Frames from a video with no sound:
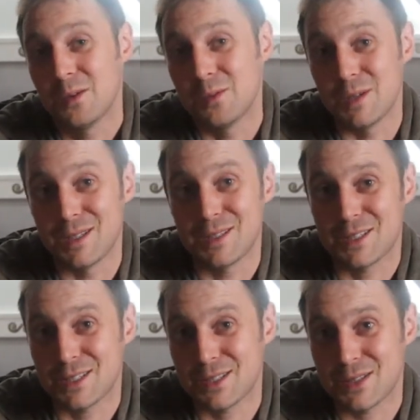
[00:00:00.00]

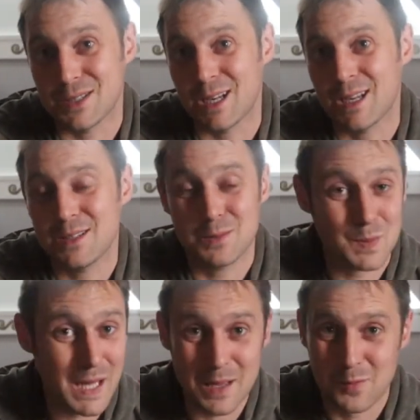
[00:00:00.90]
which is,
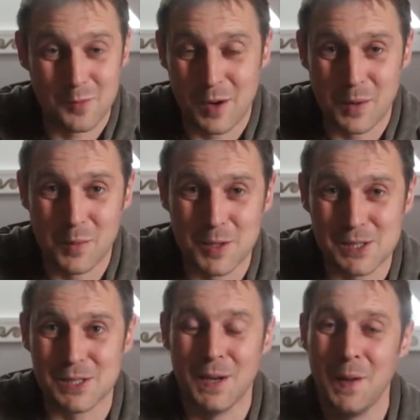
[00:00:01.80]
yeah, very
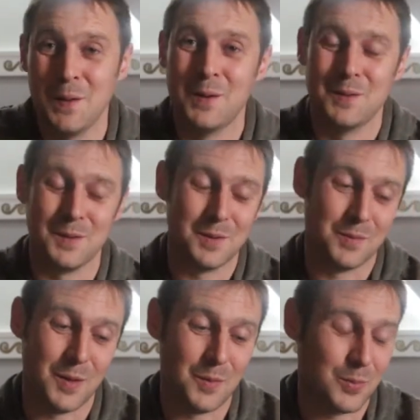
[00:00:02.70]
much
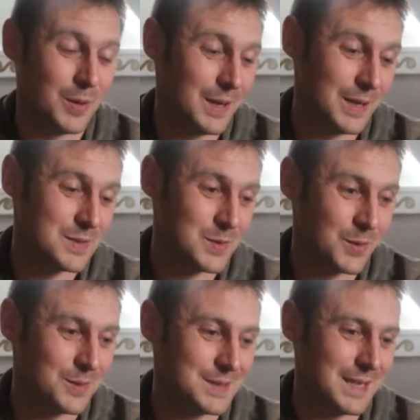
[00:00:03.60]
a pretty
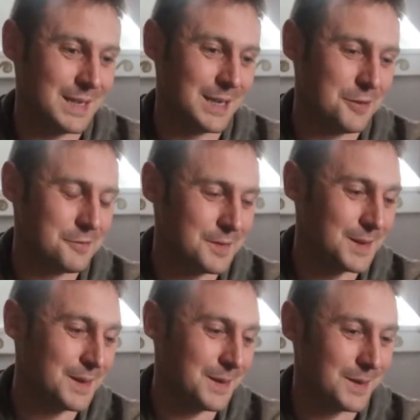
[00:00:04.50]
strong retelling of
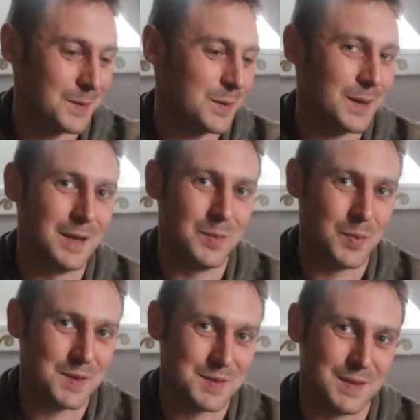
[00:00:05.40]

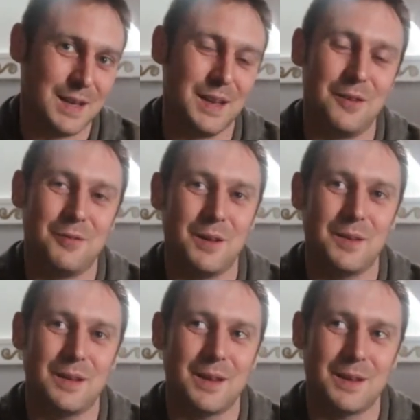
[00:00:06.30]
Oedipus, and I
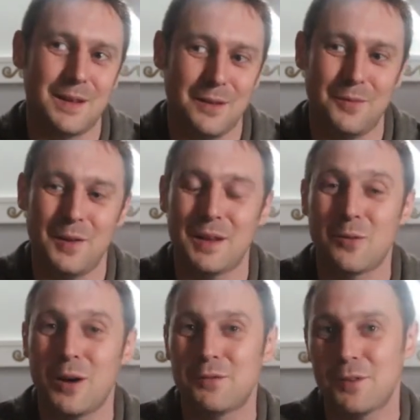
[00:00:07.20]
found that
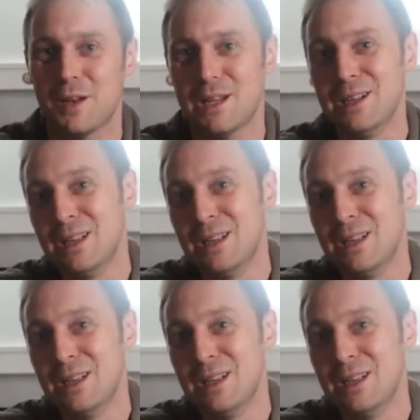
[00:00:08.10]
quite funny.